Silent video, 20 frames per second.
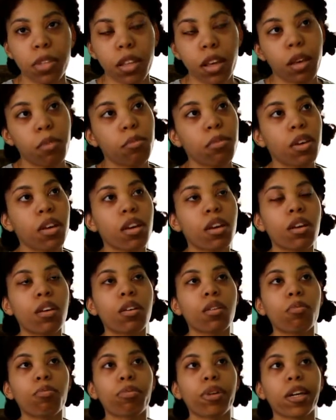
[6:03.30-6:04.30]
them.
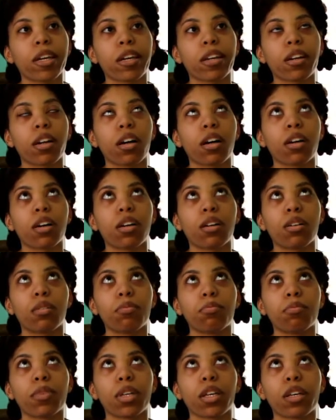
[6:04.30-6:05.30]
But
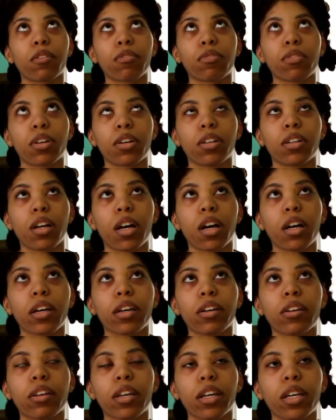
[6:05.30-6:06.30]
if they're
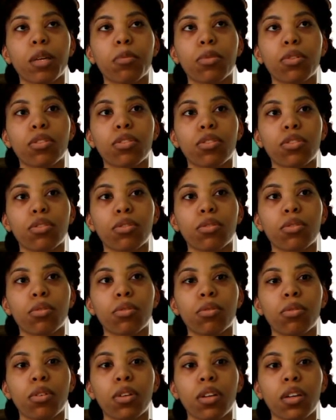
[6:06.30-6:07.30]
not able to